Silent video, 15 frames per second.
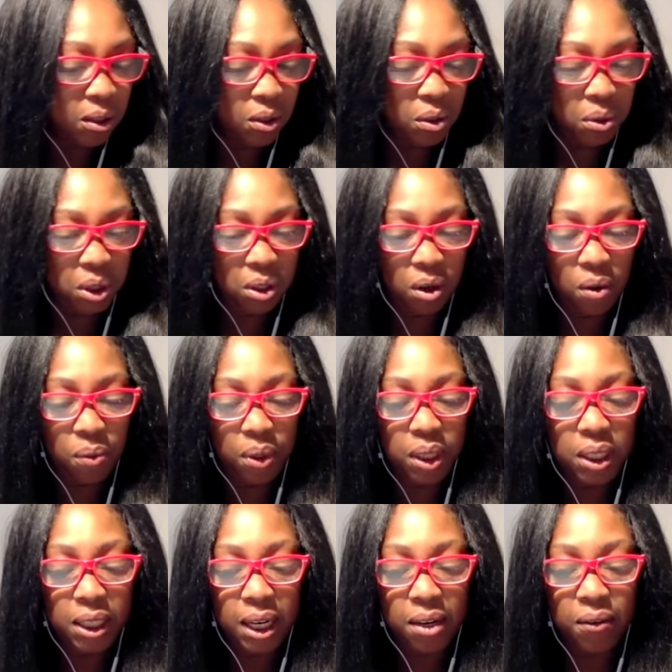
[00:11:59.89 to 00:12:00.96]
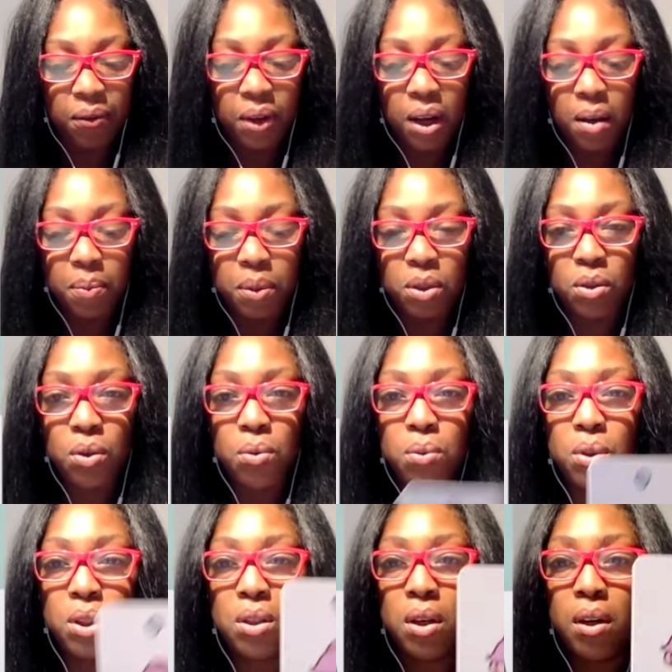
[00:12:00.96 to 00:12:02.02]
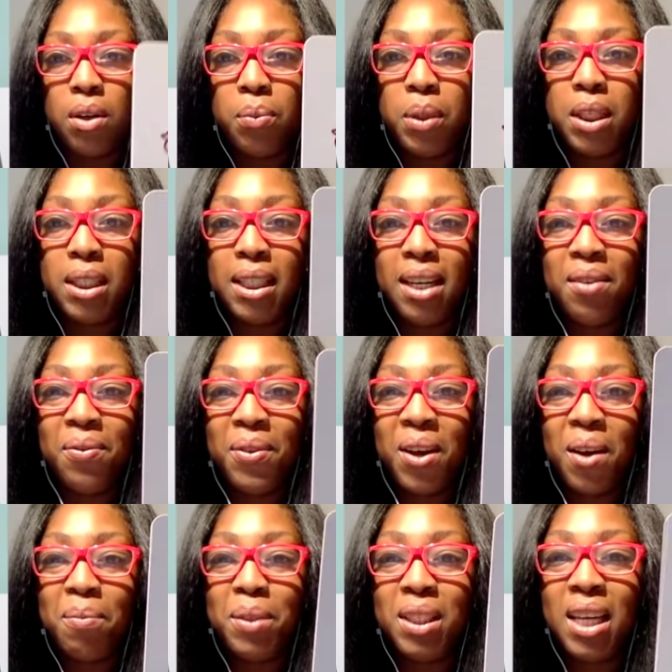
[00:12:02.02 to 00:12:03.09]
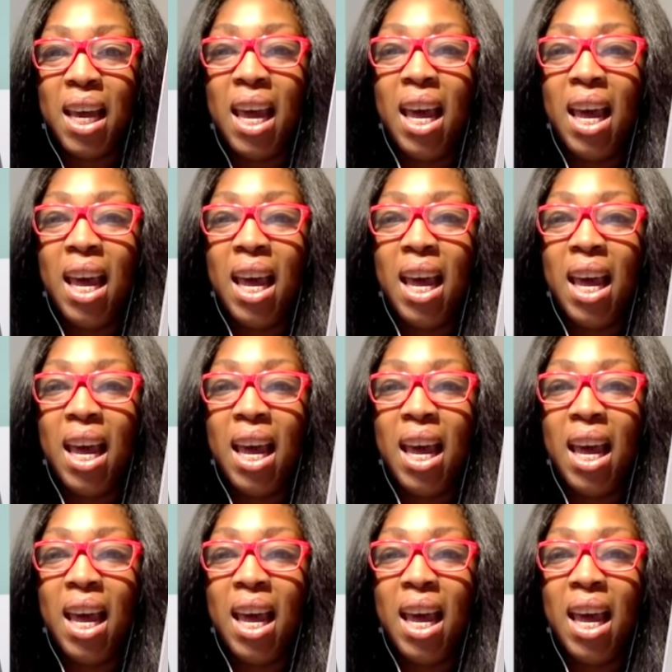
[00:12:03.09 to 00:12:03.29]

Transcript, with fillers: New start with the Ten of Cups. New start with the Ten of Cups.